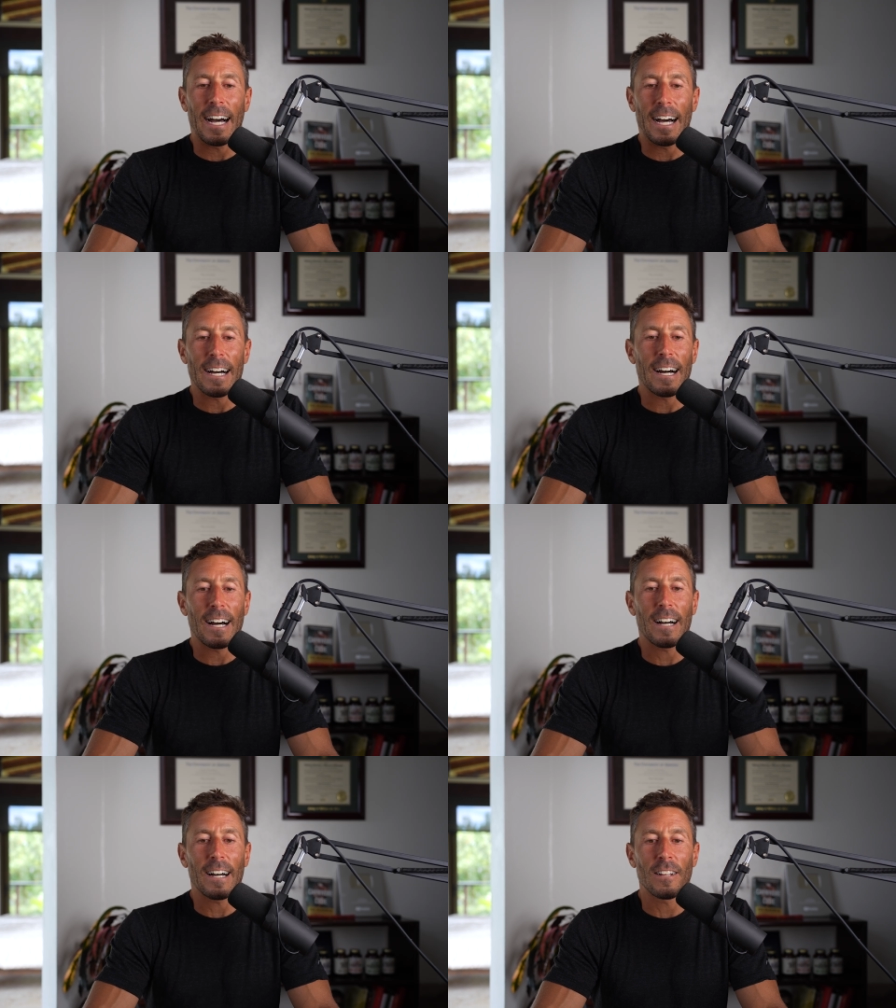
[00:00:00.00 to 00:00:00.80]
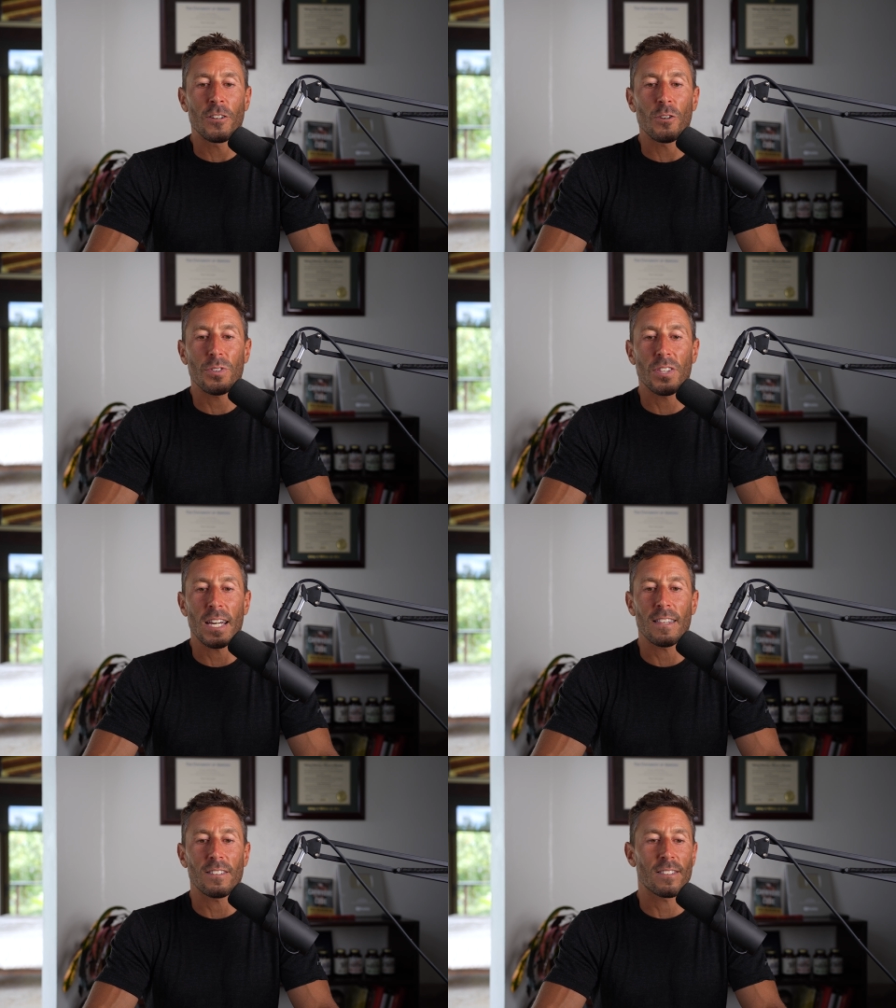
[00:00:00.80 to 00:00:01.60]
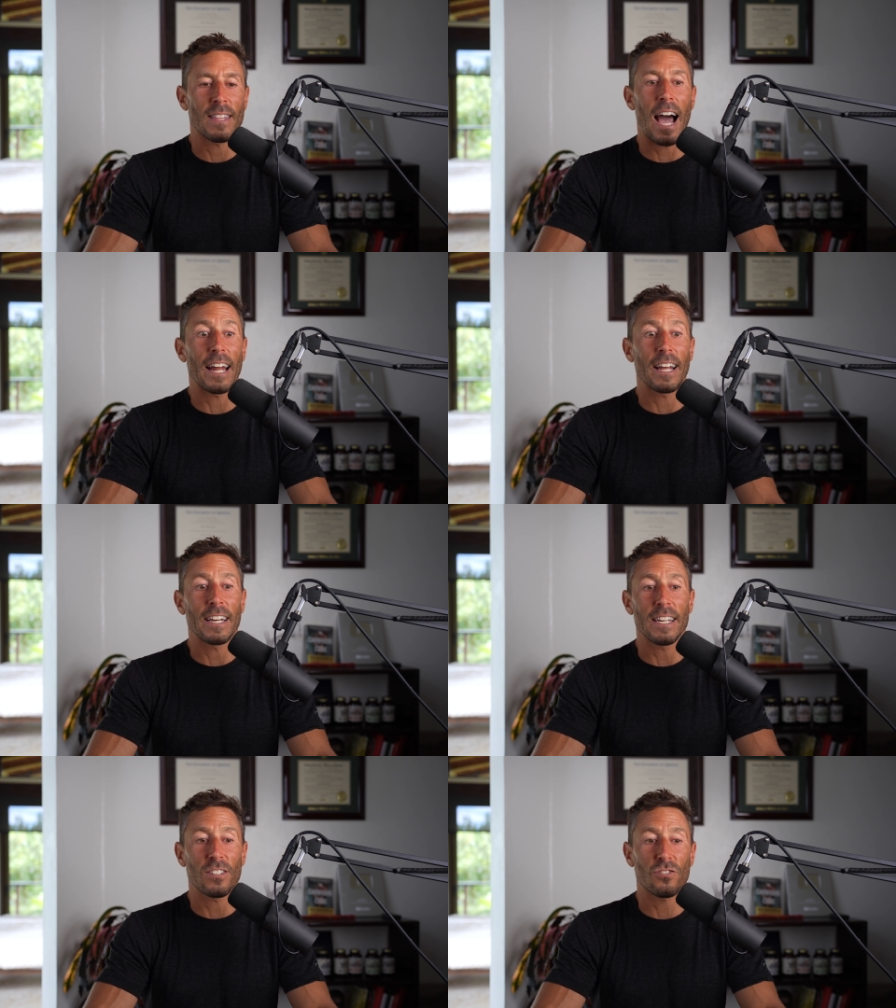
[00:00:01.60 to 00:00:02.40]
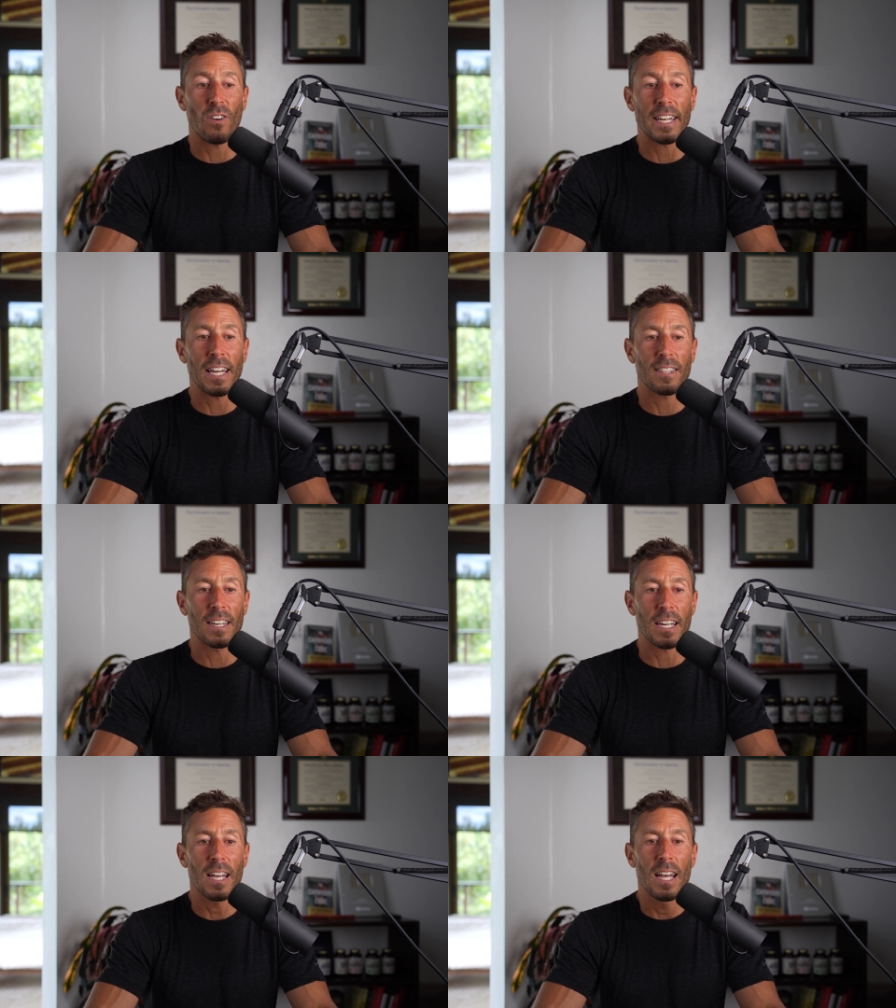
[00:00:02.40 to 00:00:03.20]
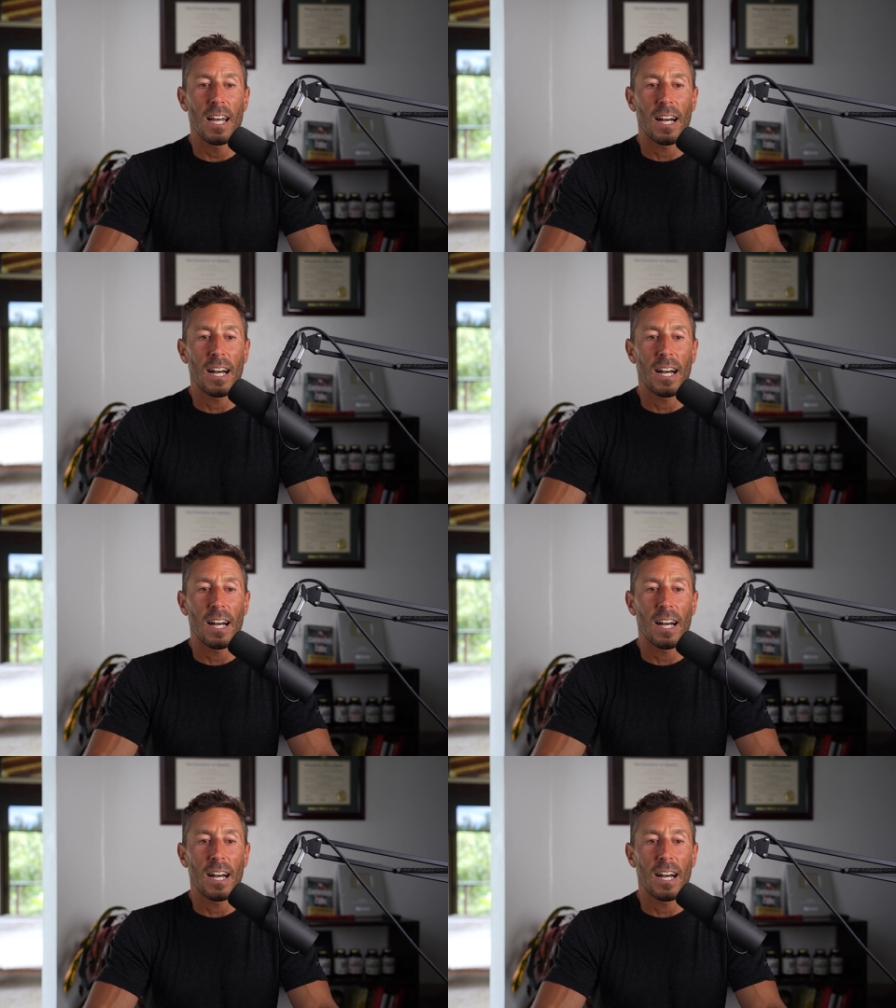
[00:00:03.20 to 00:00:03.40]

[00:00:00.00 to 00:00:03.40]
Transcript: uh, a new thing, this is not a striking thing.